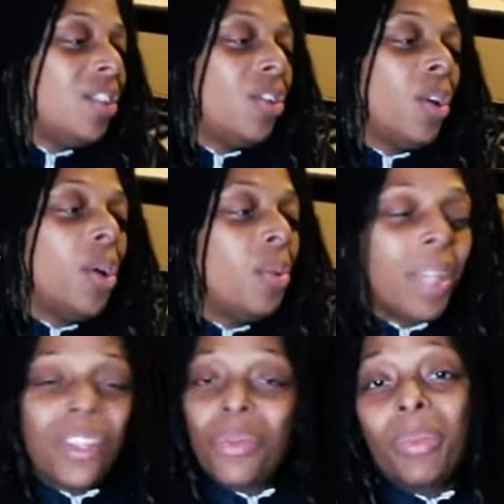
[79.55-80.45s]
So
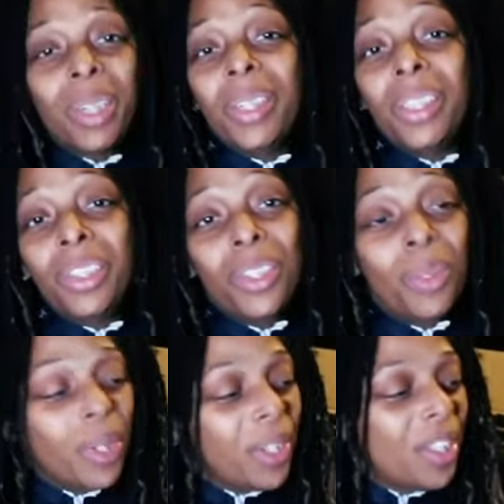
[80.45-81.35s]
that's what we're gonna
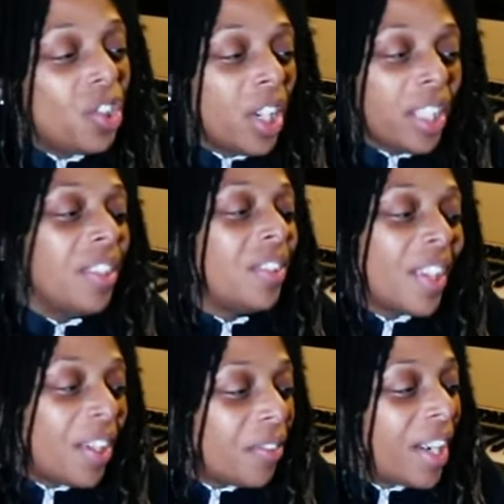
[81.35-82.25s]
do. We're gonna check this
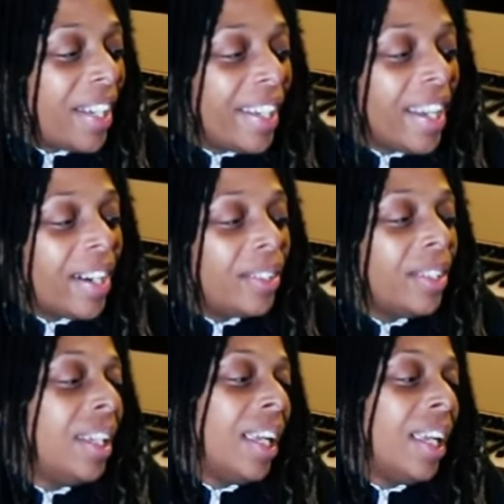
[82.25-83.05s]
out right now.